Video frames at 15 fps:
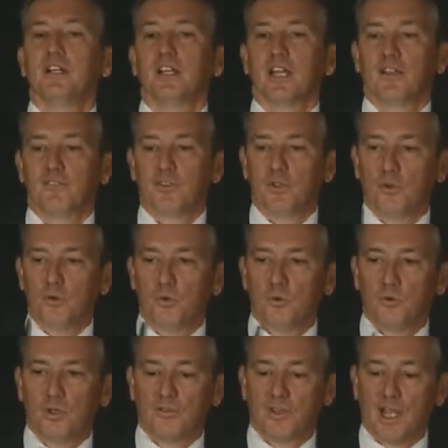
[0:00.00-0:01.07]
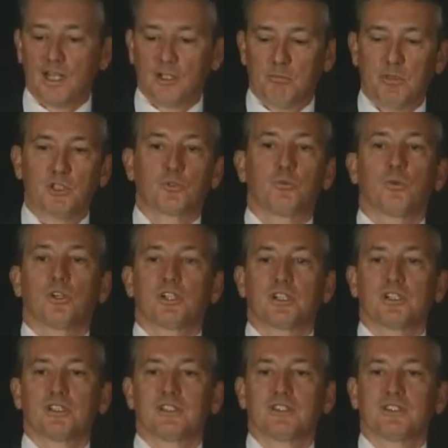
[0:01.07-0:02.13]
If they had to miss work,
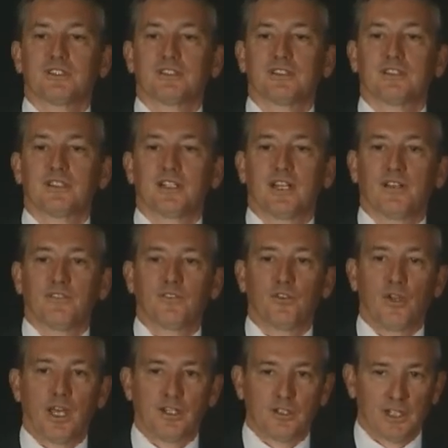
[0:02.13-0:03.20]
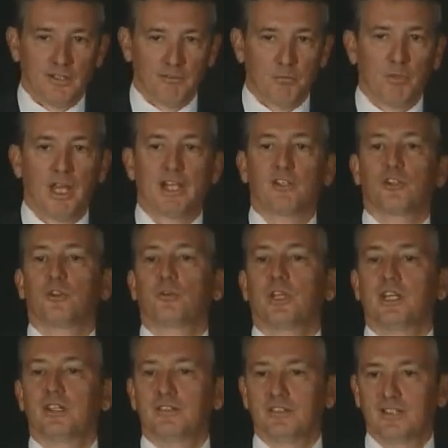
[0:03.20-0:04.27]
if you had to give them light
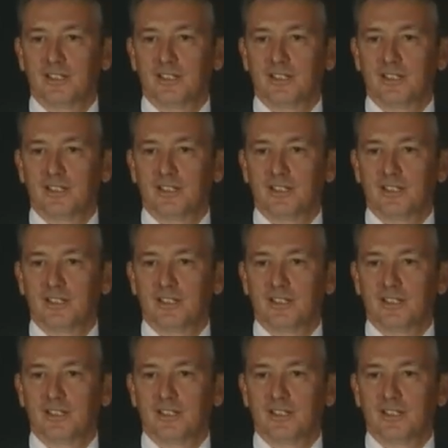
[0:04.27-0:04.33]
duty